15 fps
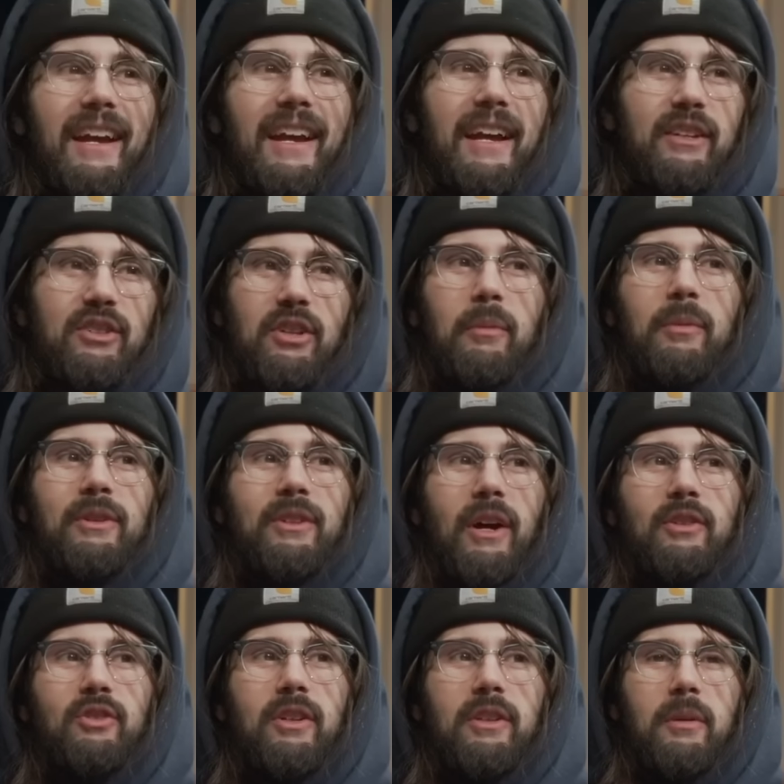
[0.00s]
is someone
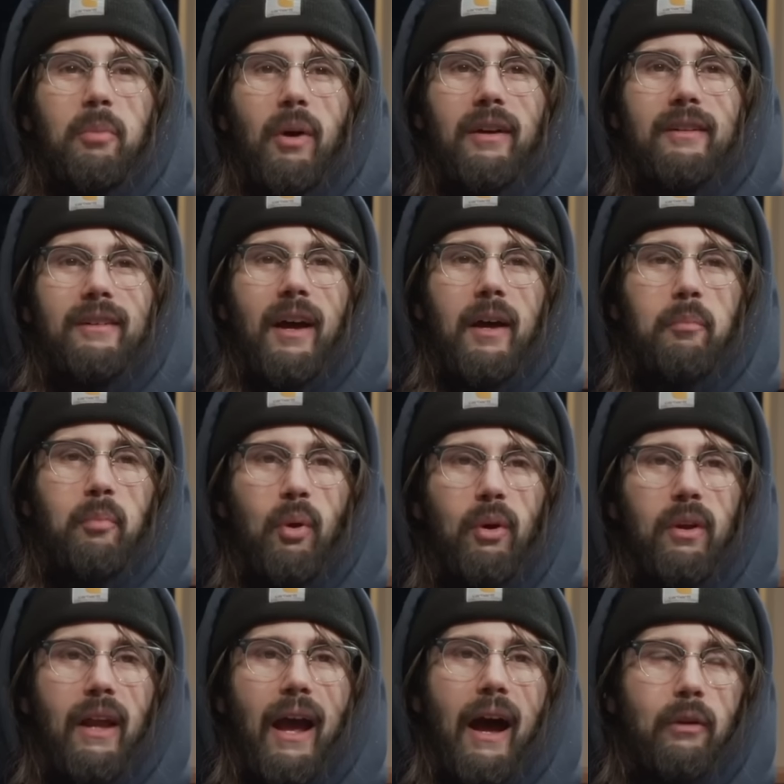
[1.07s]
touching the button I put
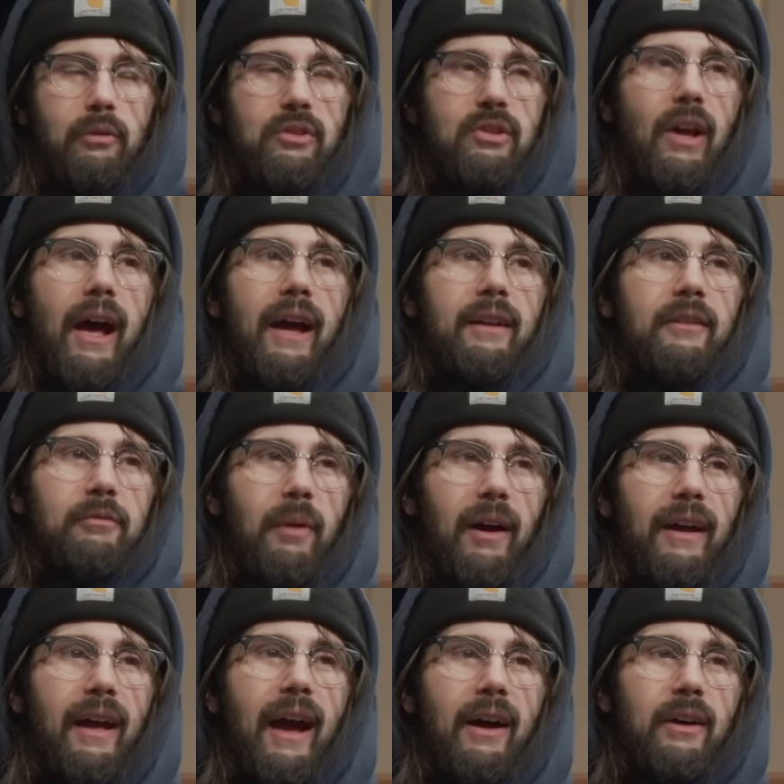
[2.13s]
outside of my
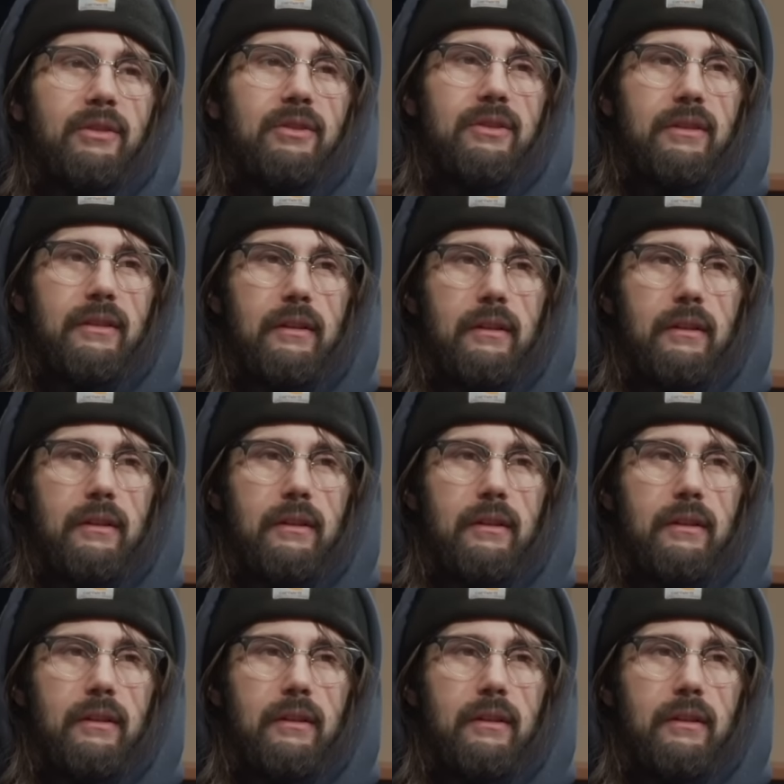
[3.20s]
house? The